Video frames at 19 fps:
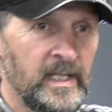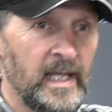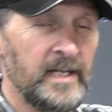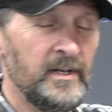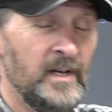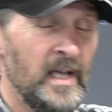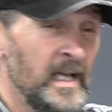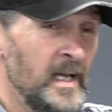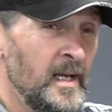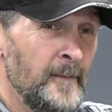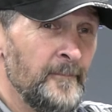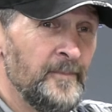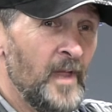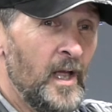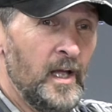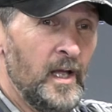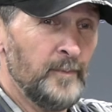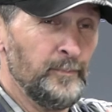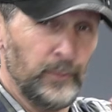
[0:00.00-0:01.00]
They're
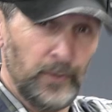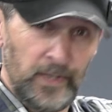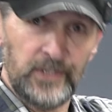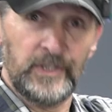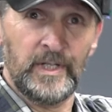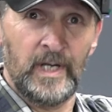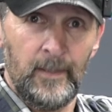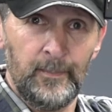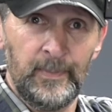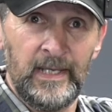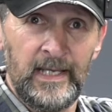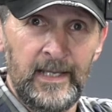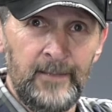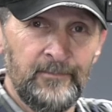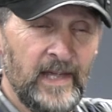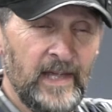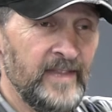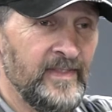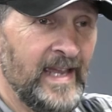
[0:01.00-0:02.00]
a British company
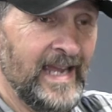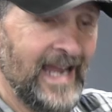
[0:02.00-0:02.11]
and they